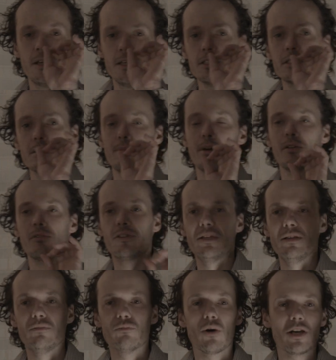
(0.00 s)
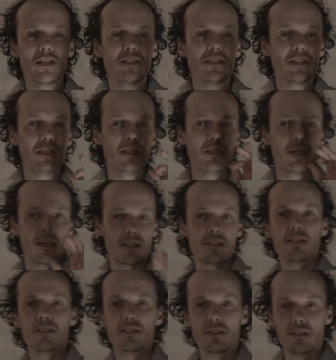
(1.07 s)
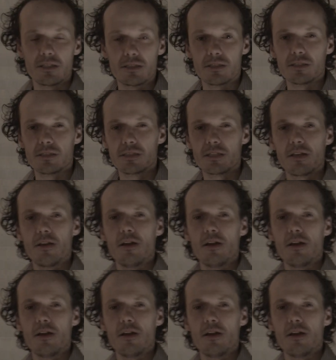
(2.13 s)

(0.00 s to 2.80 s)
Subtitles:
It's about the Weinstein exercises